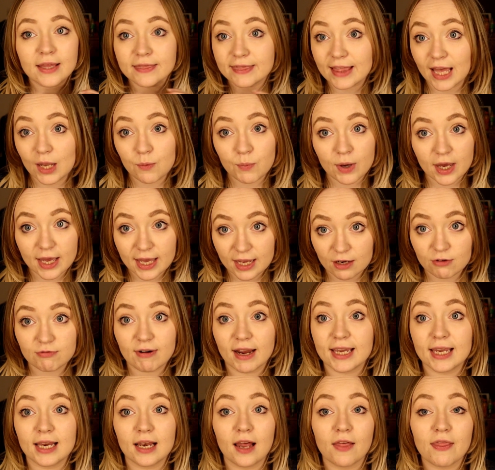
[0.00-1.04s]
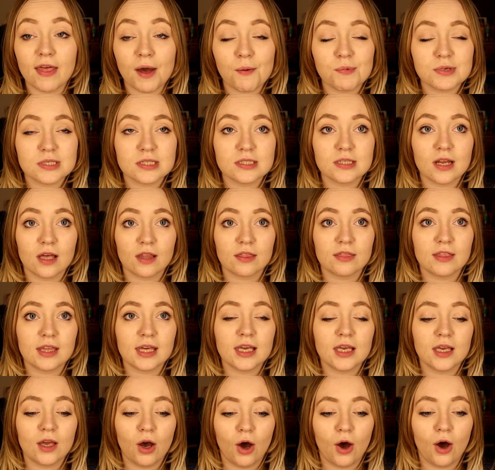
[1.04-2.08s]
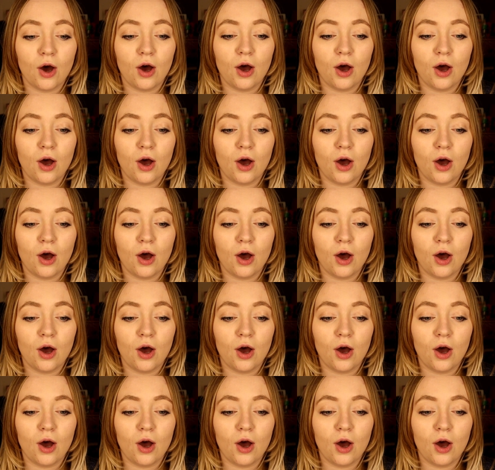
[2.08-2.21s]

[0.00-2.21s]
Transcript: They were irregular. There was nothing.